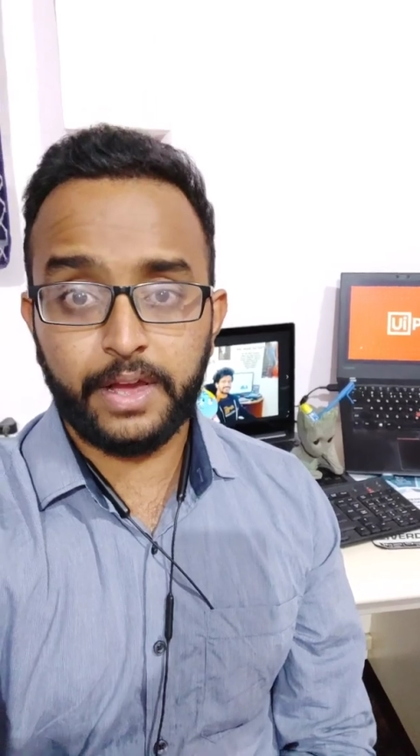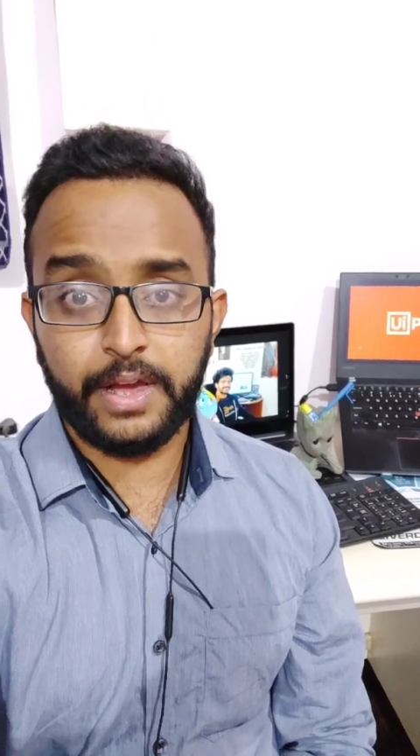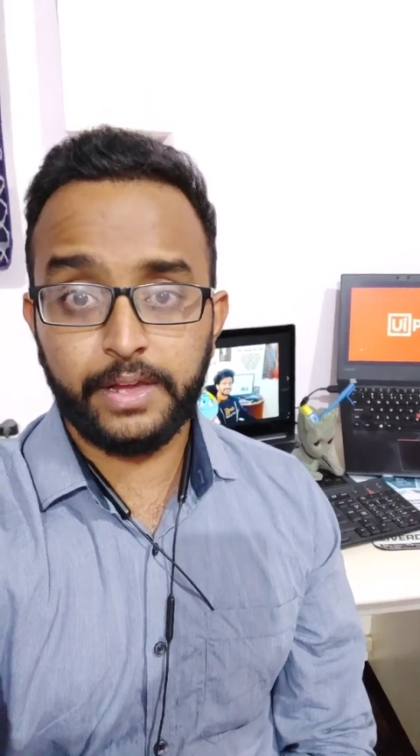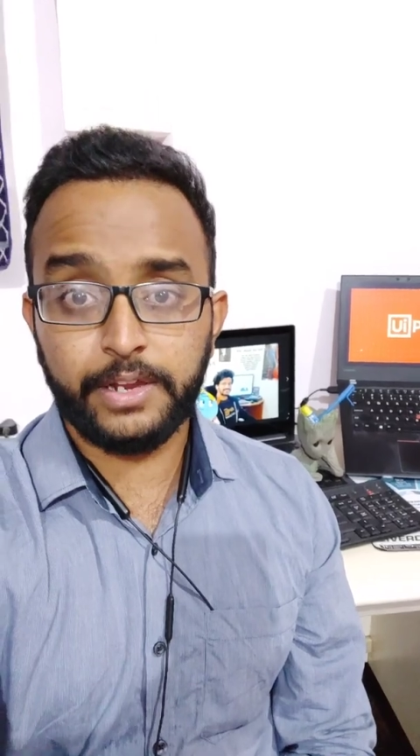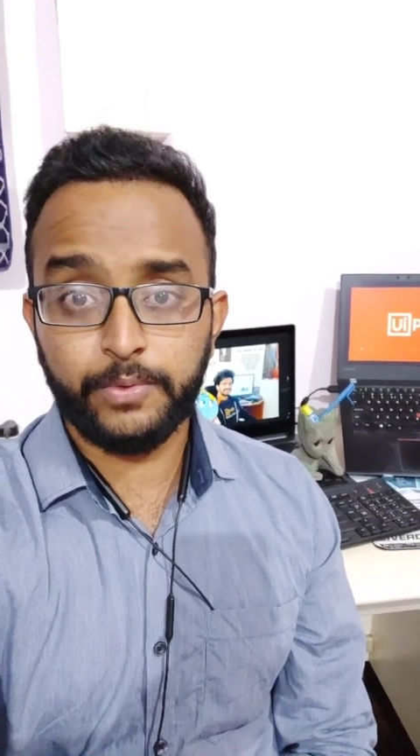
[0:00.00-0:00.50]

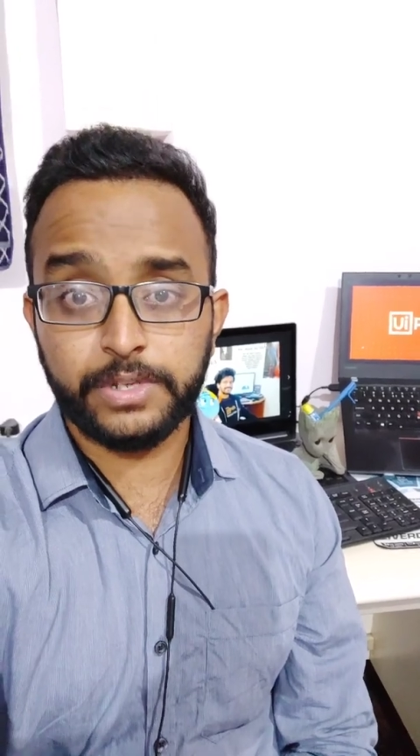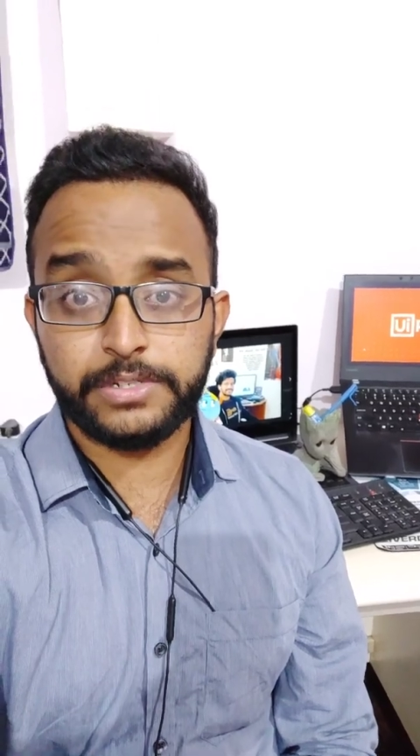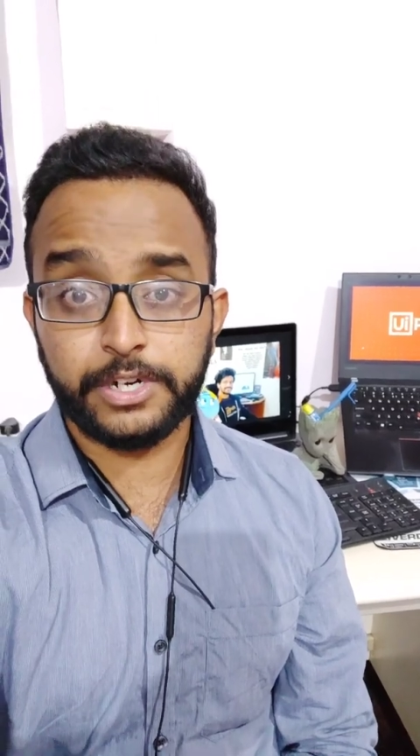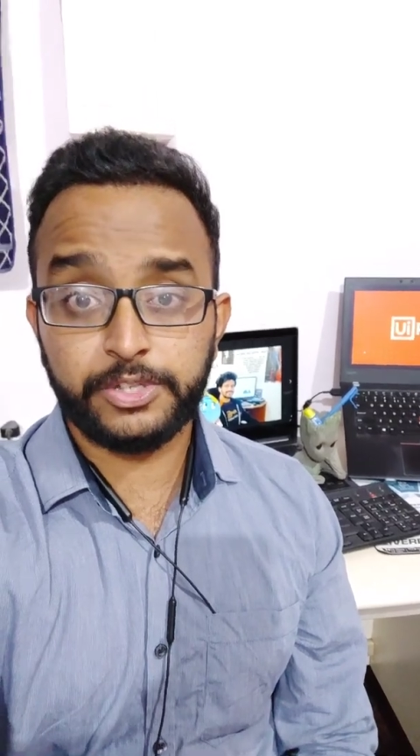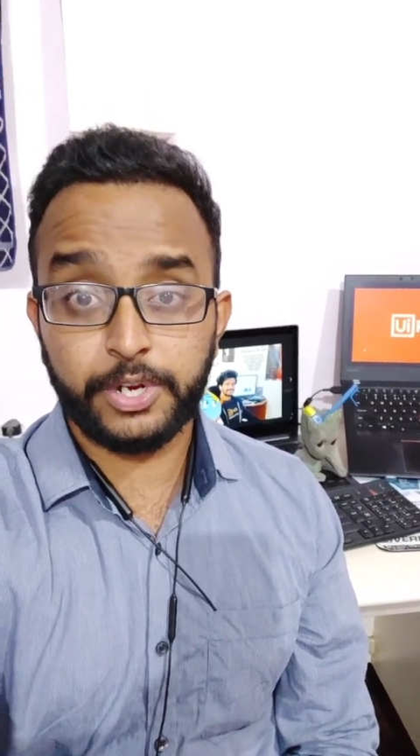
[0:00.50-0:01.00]
I
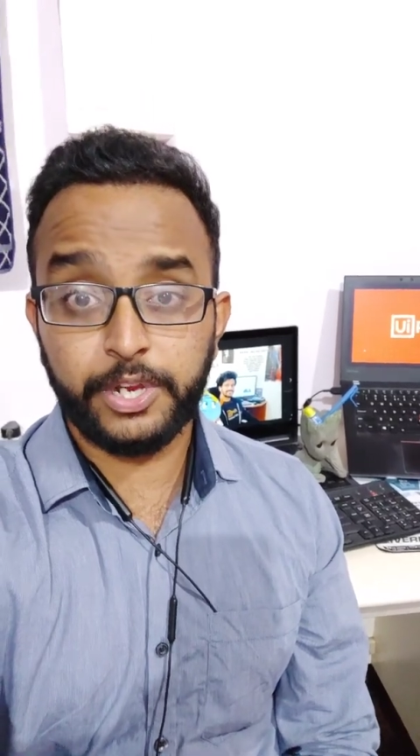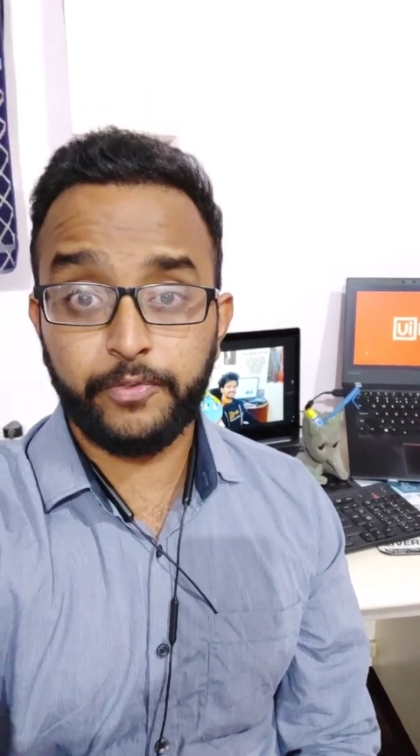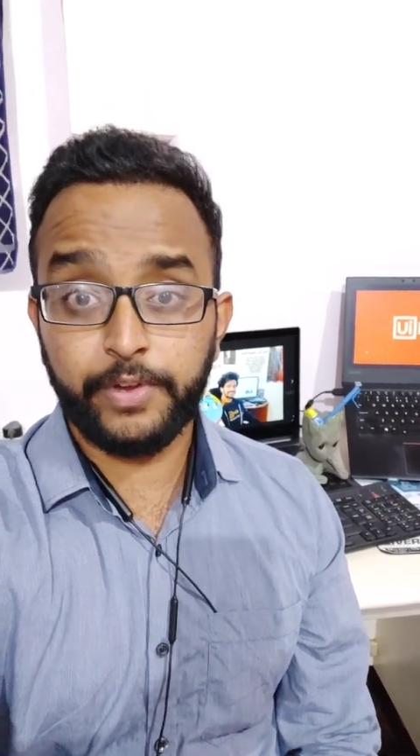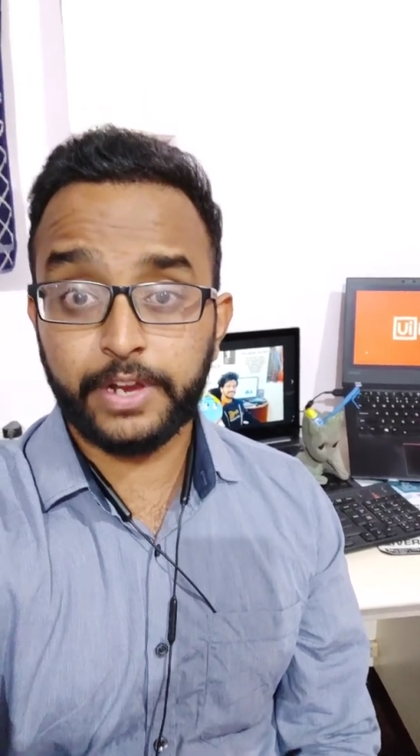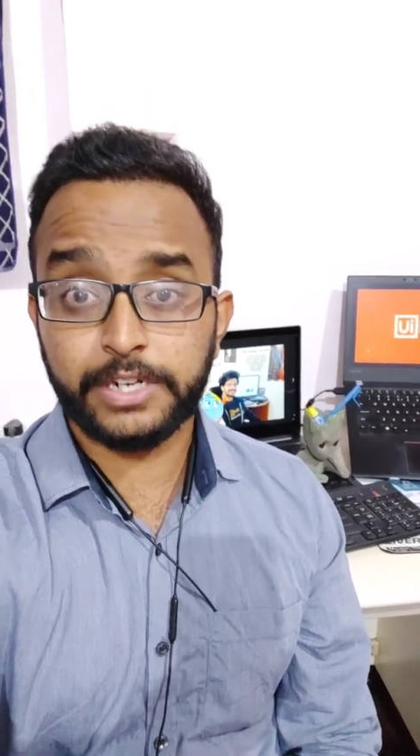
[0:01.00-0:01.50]
invested
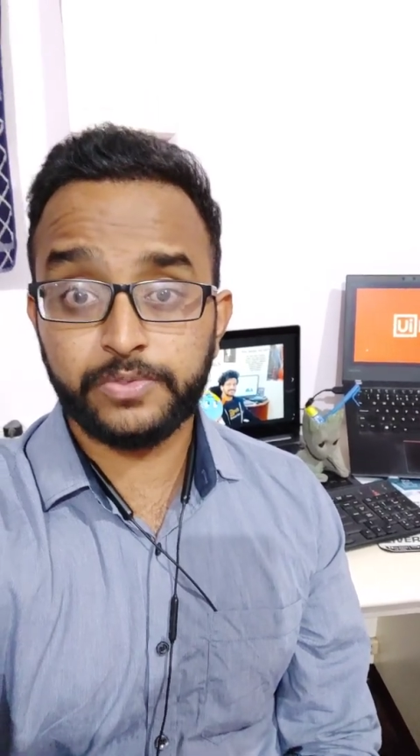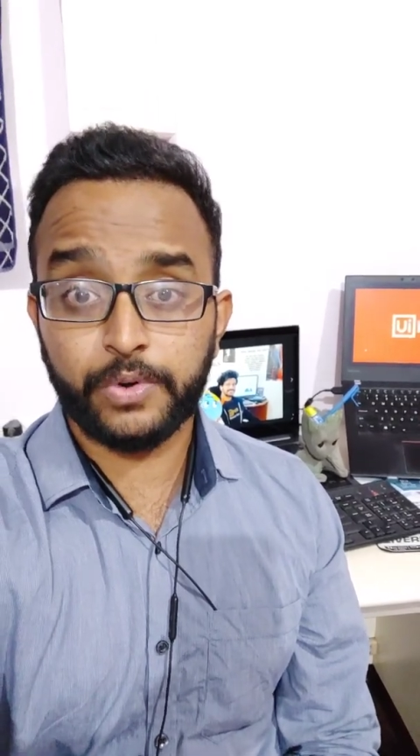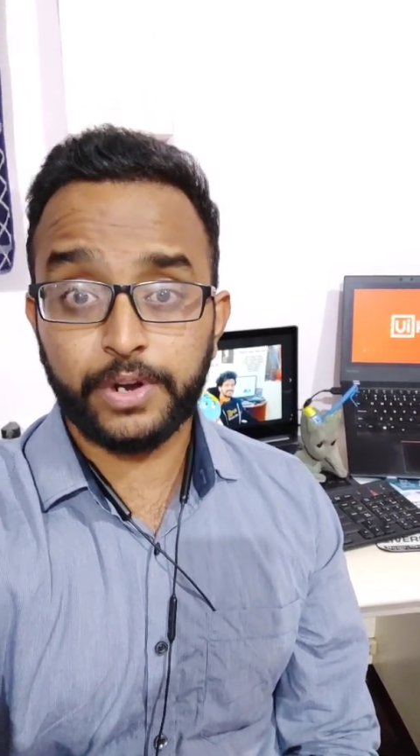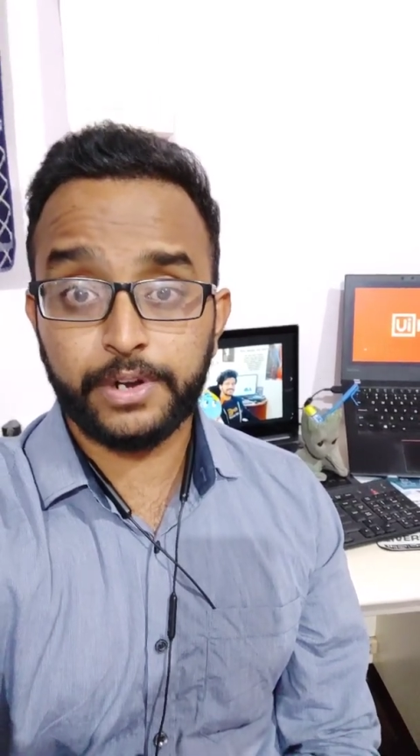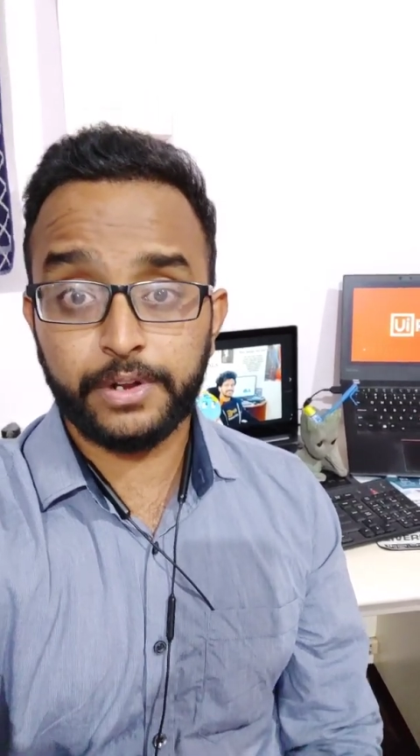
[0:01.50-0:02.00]
three weekends
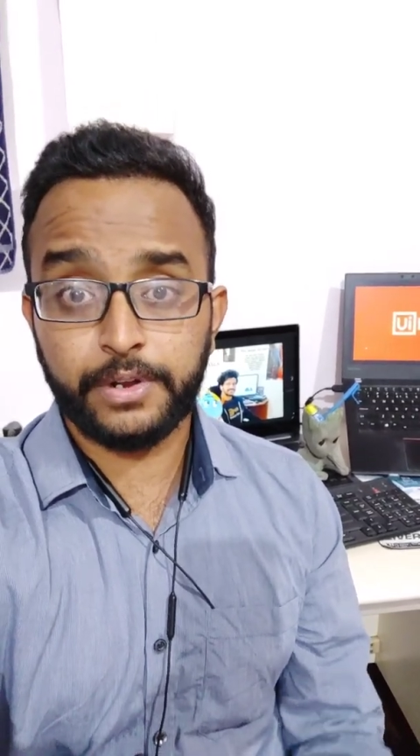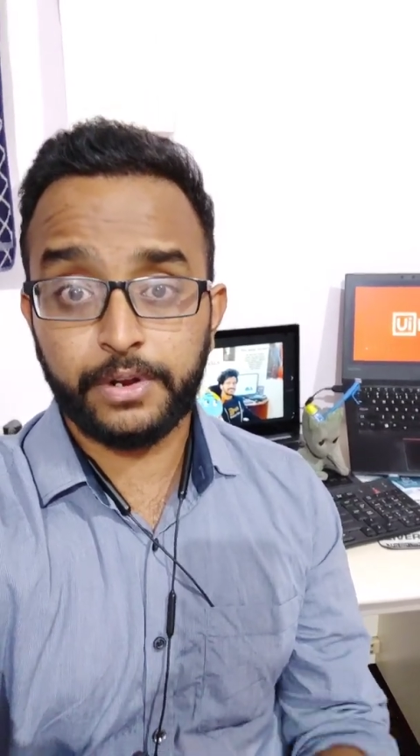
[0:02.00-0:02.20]
for it.